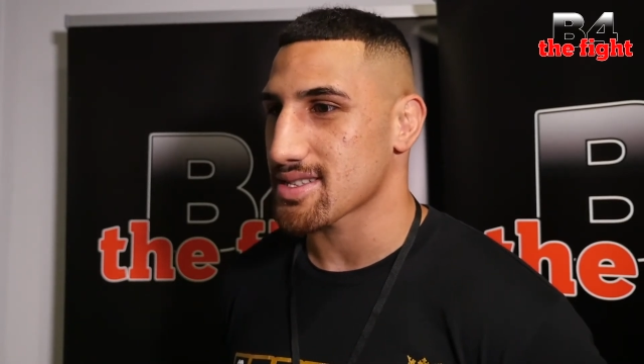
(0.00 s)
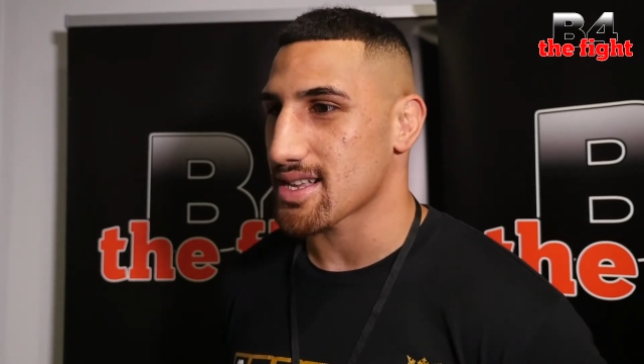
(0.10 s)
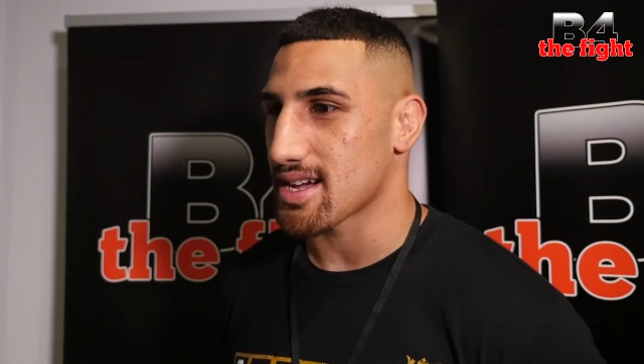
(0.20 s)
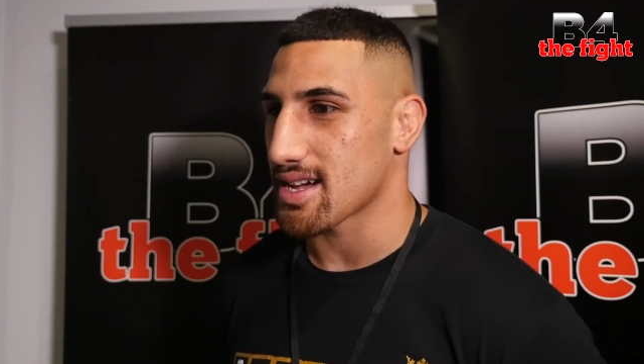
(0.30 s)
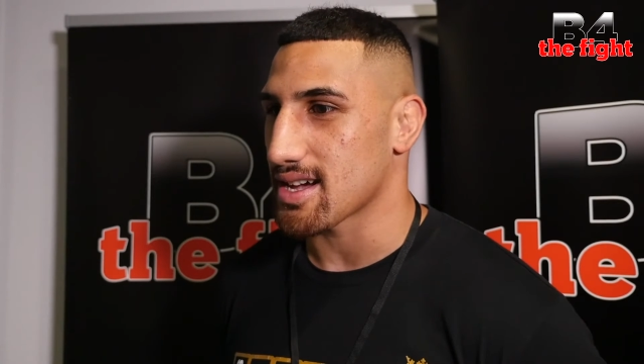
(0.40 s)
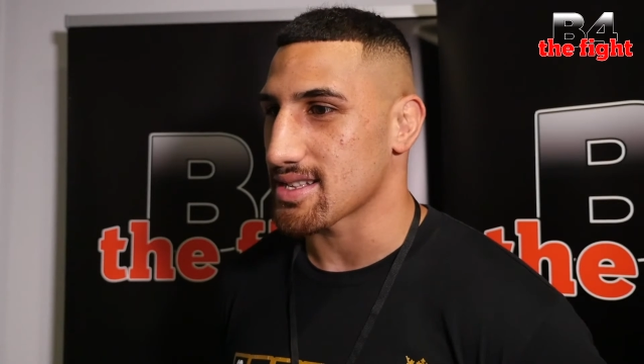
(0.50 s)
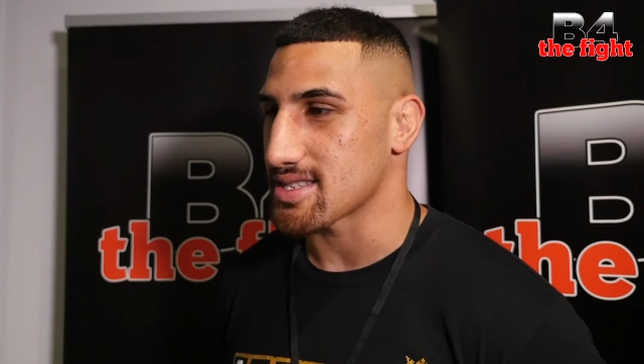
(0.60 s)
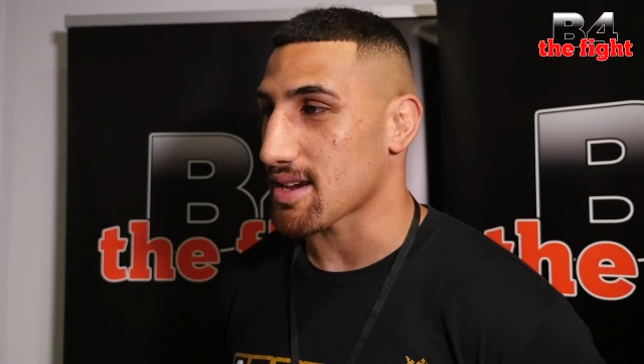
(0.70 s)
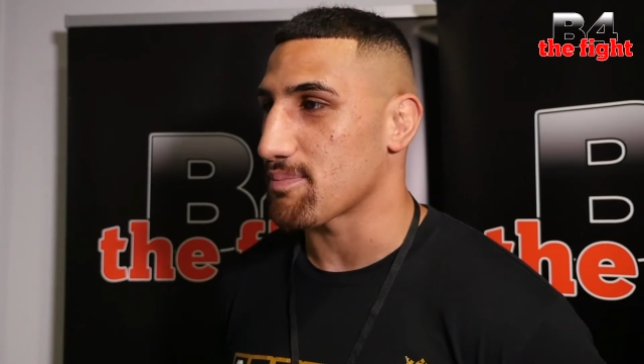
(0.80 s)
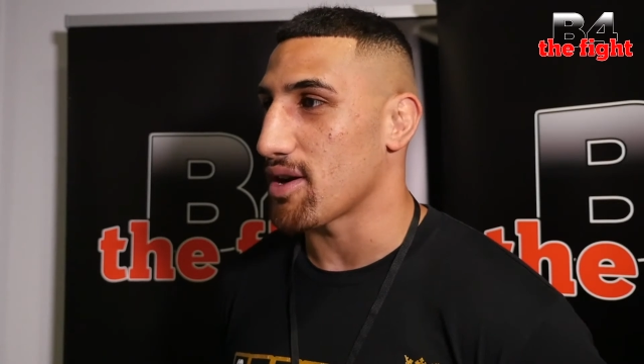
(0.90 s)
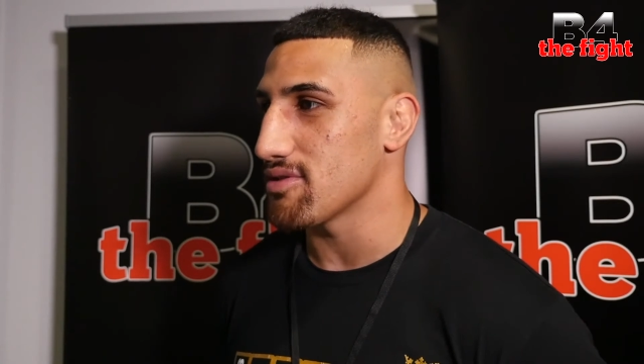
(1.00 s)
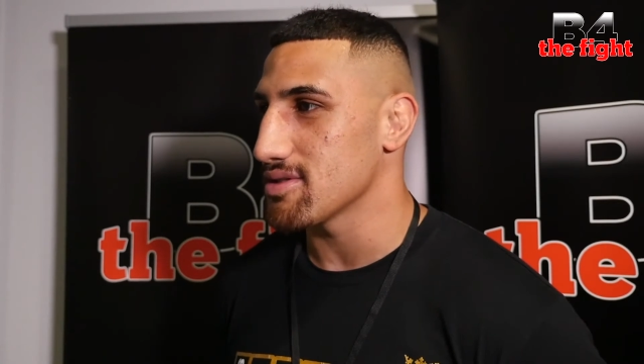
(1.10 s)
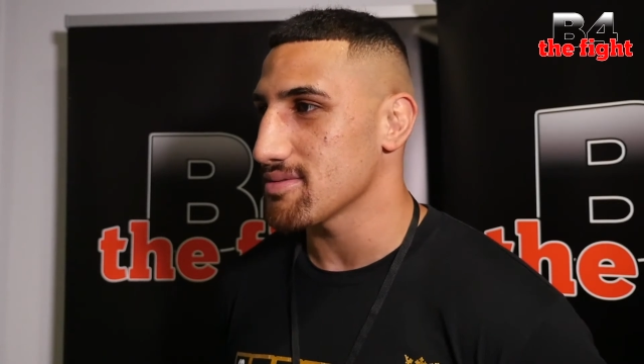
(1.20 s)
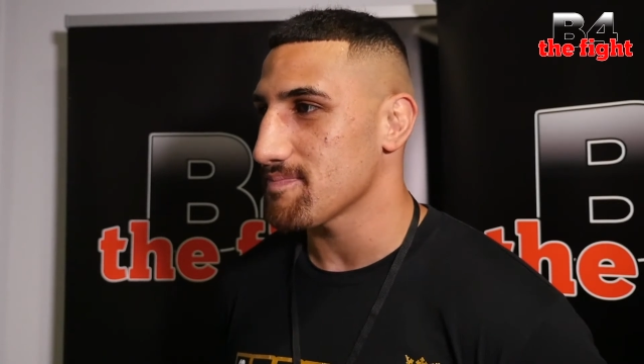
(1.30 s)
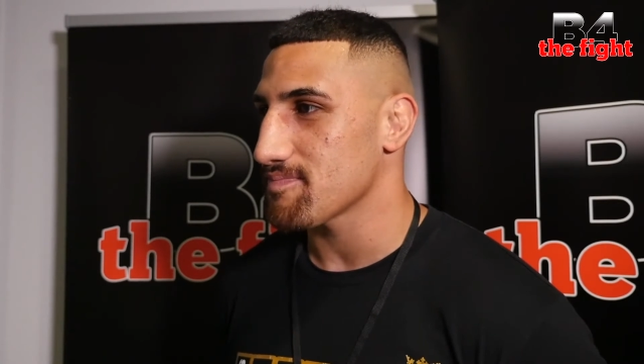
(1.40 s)
uh, Jack
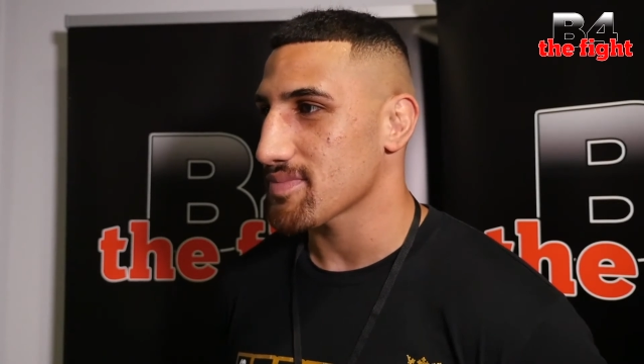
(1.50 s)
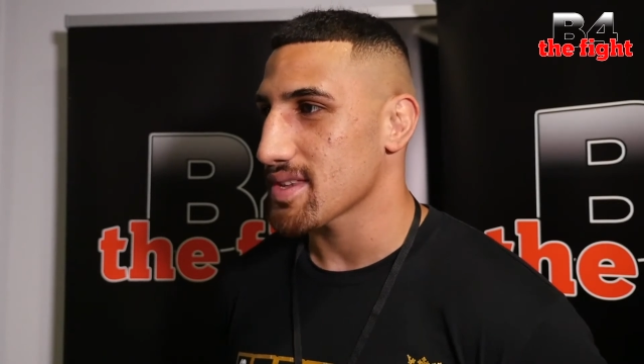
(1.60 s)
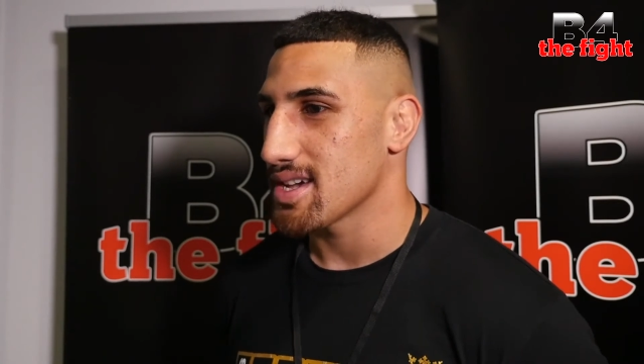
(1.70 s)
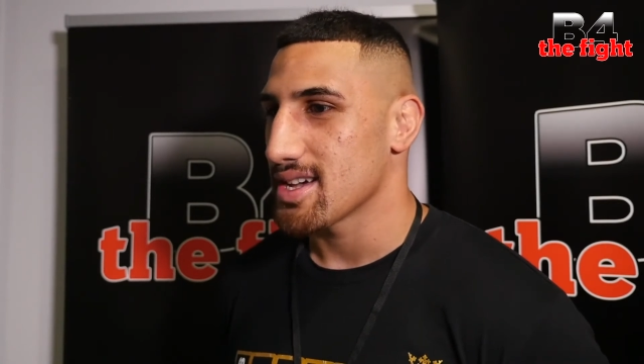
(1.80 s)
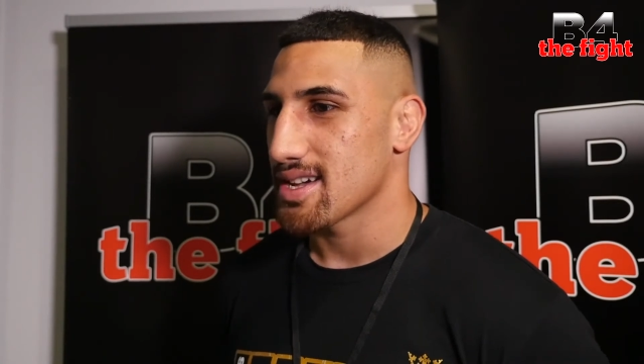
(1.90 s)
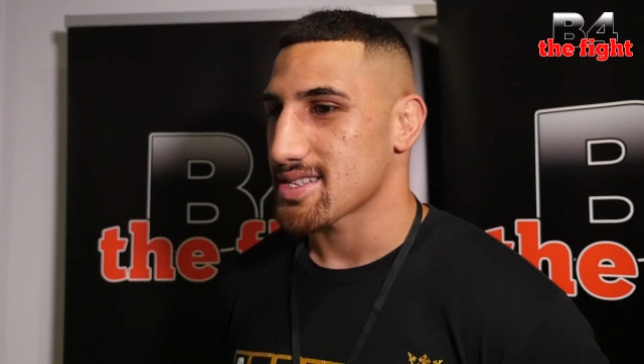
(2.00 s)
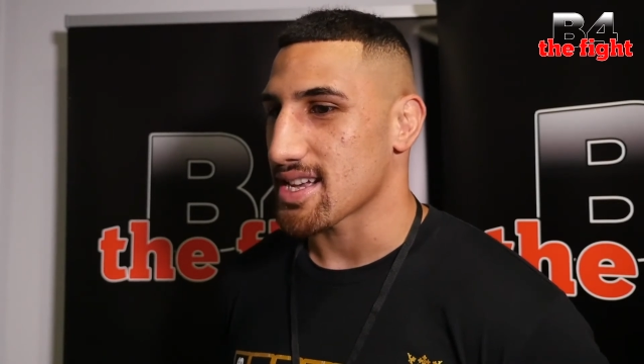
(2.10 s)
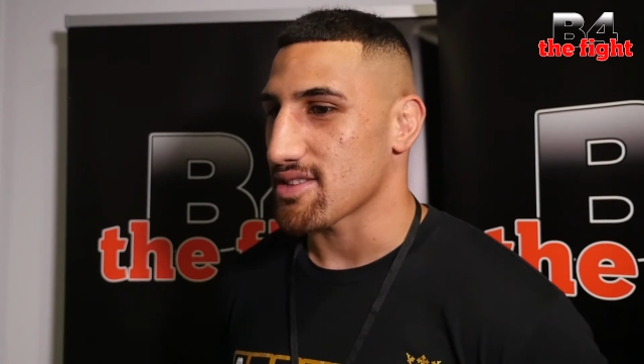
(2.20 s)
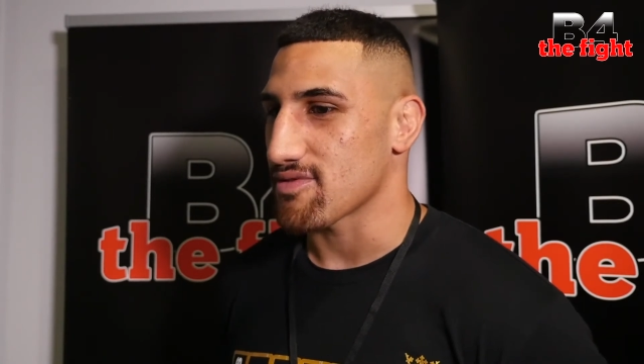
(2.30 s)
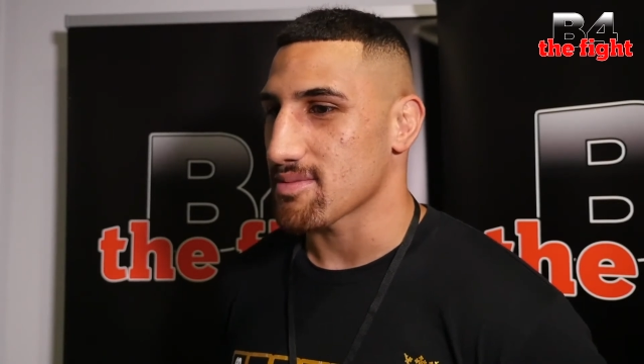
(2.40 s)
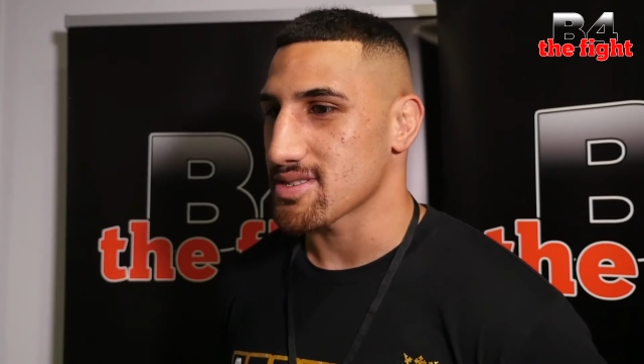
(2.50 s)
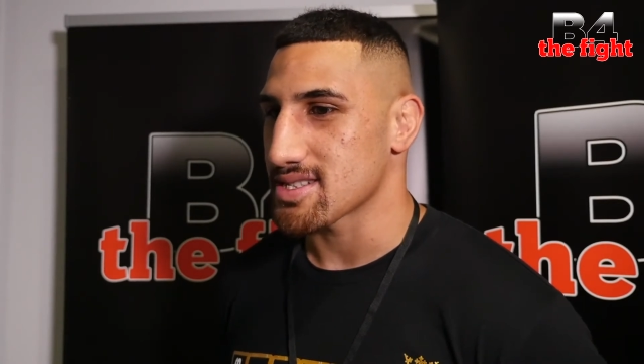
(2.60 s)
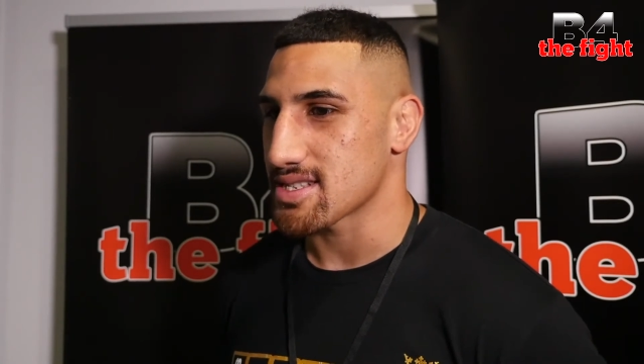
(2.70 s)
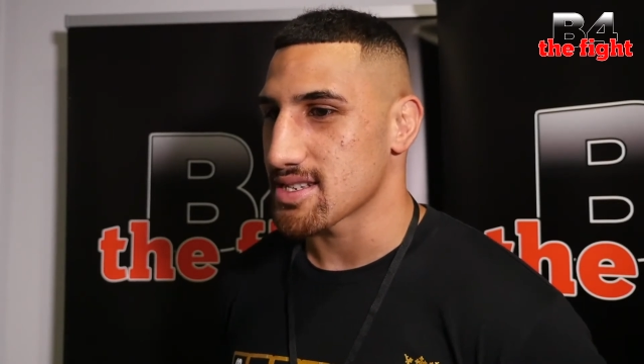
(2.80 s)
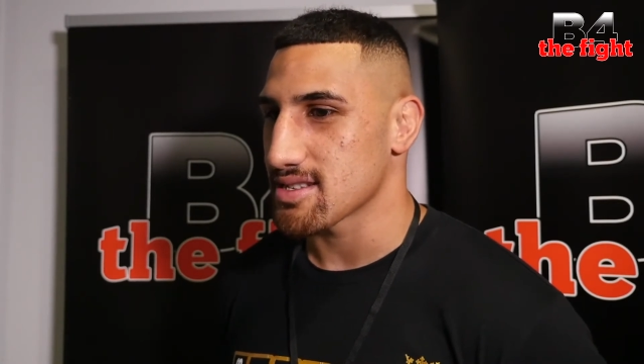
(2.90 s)
Bowen, Taylor
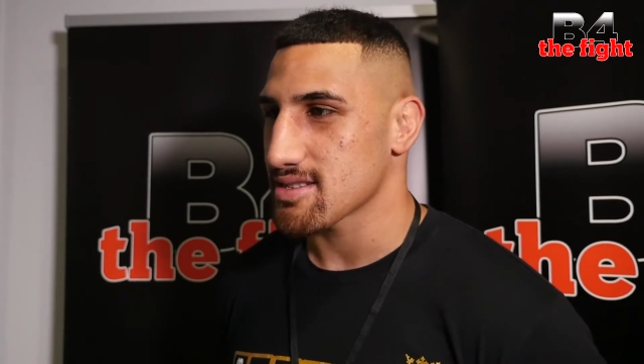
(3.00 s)
Robinson.